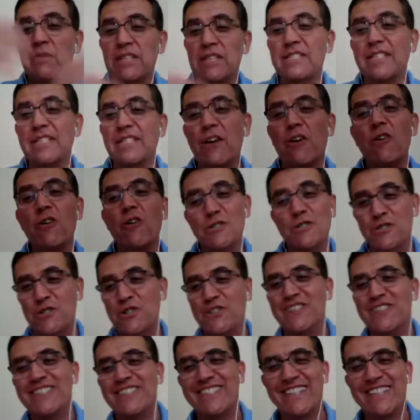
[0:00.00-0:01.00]
and in a culture,
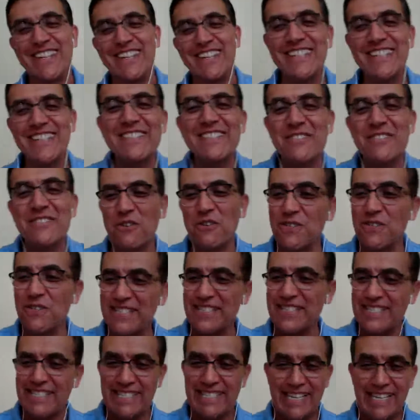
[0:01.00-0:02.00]
isn't it? So
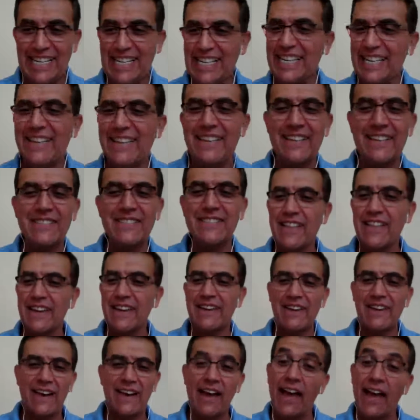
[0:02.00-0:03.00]
it's
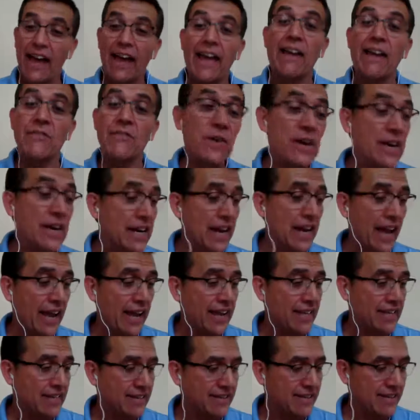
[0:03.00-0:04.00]
like, I really
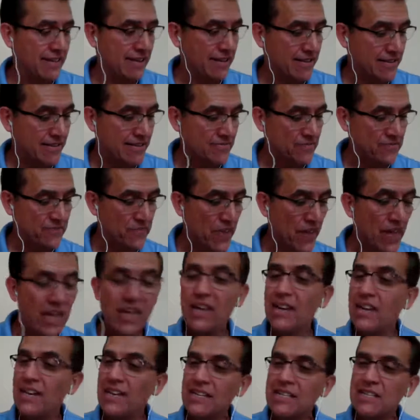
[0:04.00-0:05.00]
like it a lot.
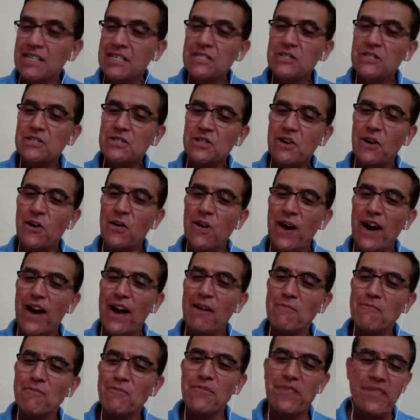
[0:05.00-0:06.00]
So
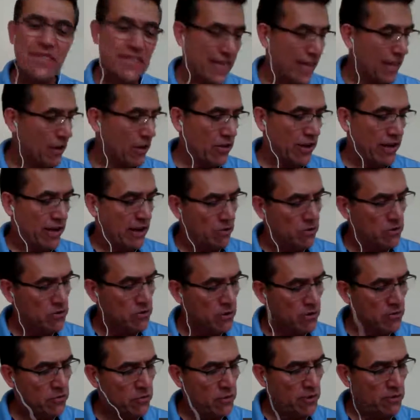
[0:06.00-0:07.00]
thank you,
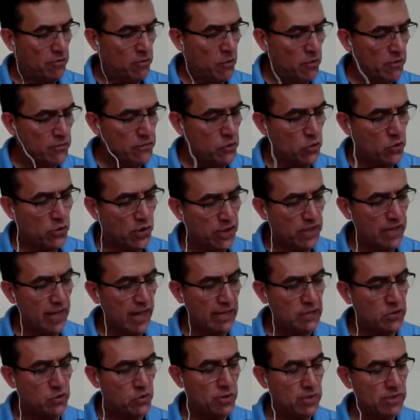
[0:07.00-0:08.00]
Kelly. If we move to the
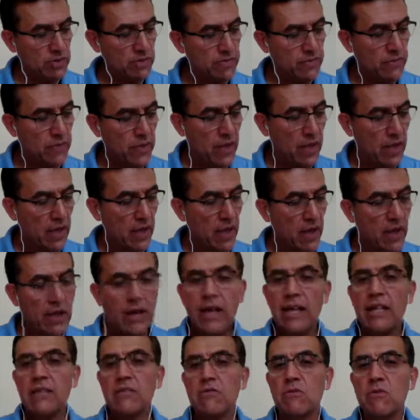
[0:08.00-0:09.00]
next one,
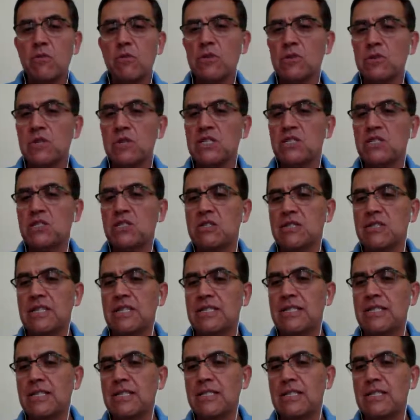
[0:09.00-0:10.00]
and
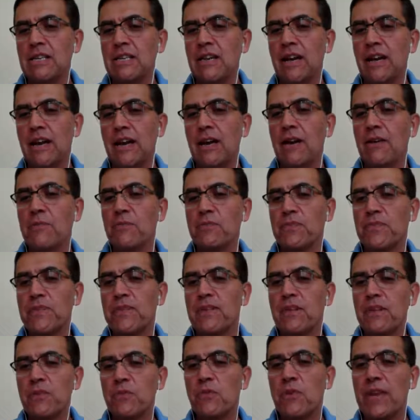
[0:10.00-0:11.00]
this is a
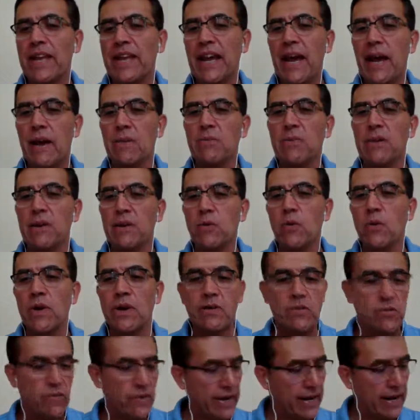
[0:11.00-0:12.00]
recap, a
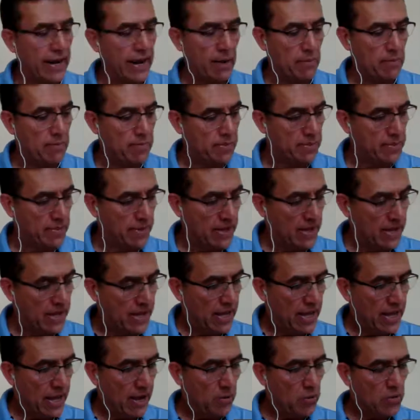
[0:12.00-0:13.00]
quick recap.
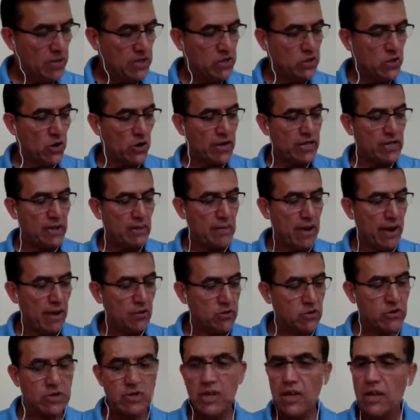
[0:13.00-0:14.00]
And we're talking
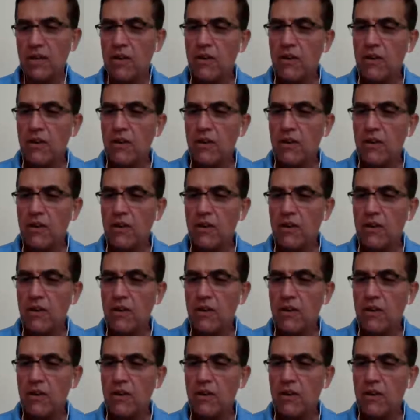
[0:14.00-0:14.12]
about